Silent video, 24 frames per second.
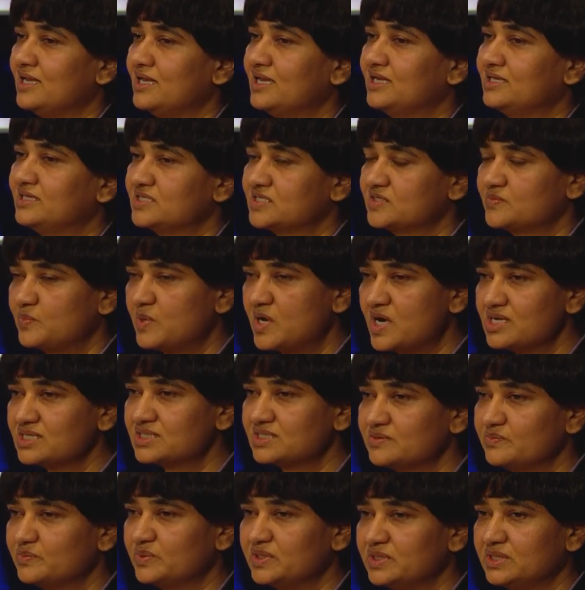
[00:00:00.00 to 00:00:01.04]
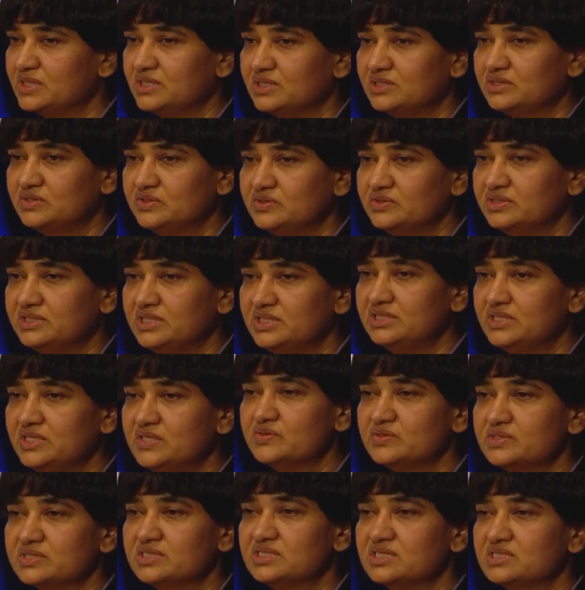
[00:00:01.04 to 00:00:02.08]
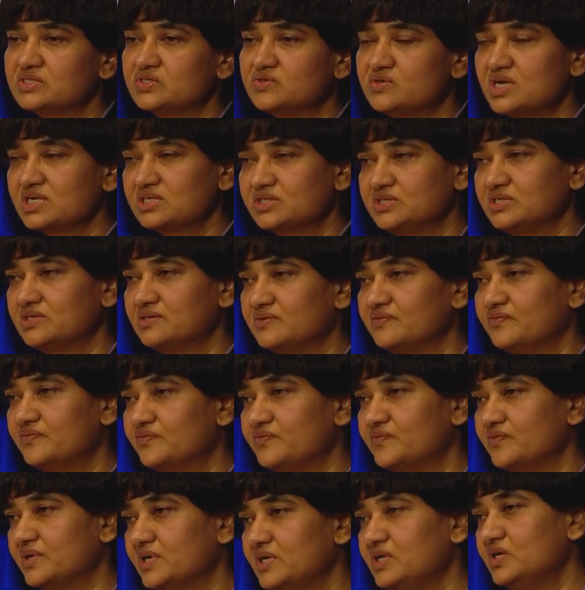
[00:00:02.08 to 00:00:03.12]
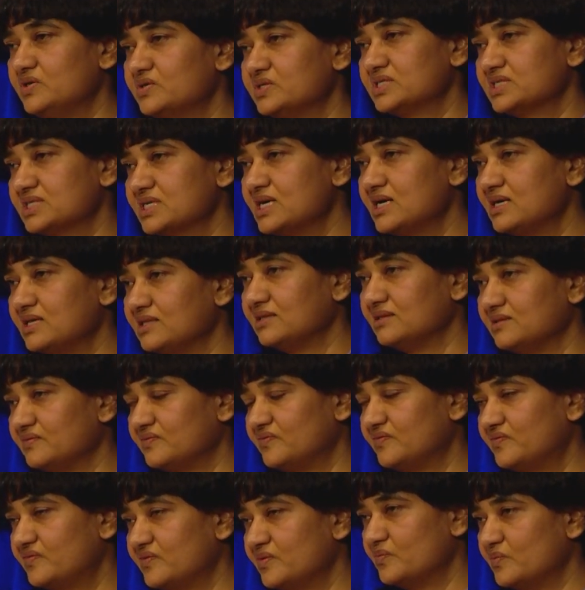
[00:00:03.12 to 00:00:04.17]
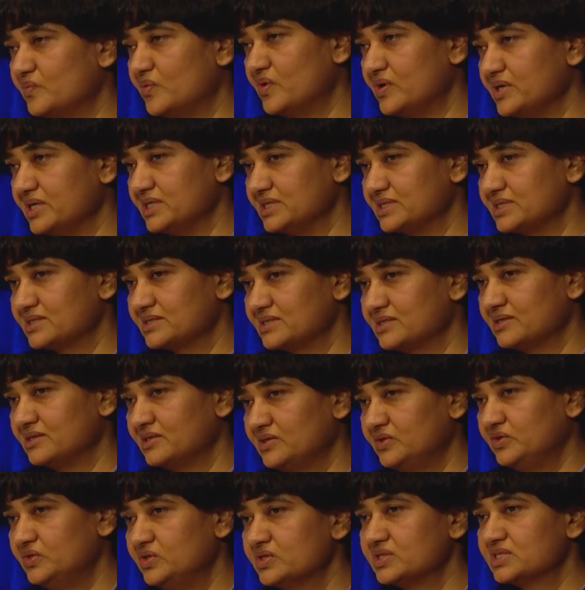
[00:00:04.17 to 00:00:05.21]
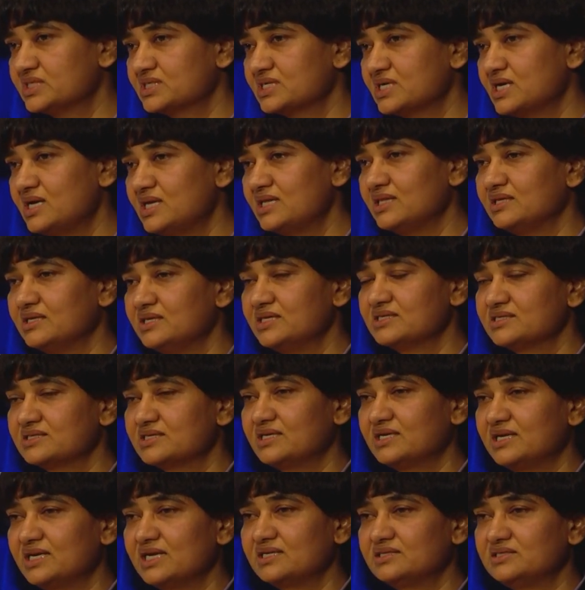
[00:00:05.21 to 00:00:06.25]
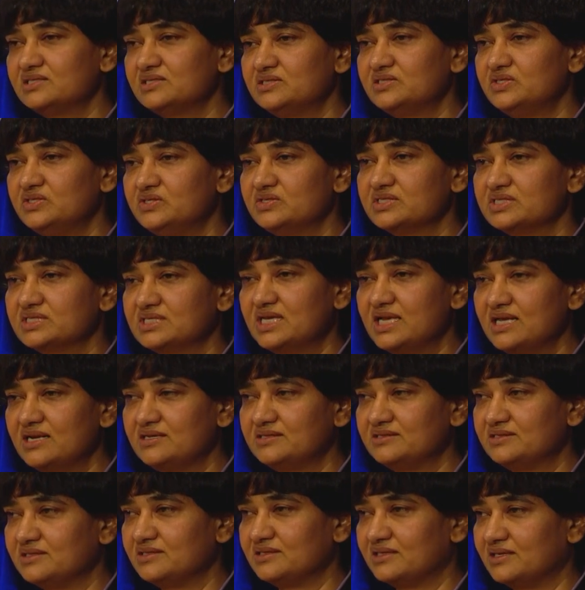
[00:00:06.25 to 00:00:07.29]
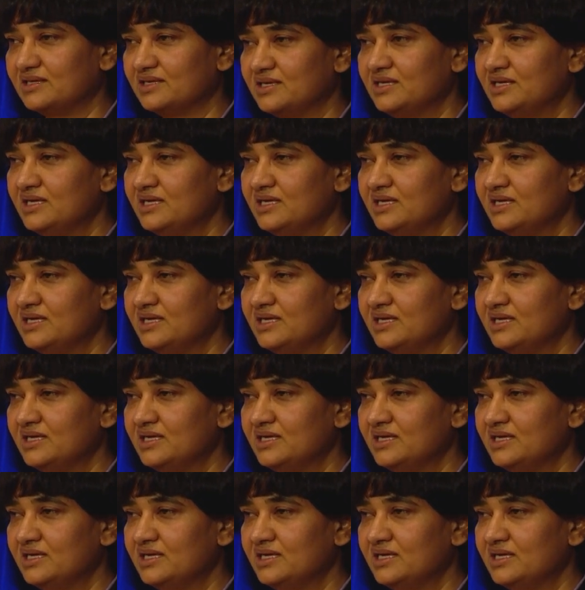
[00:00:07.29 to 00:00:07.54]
It is possible to deduce the structure of your skull from voice. Your skull is connected to your skeleton.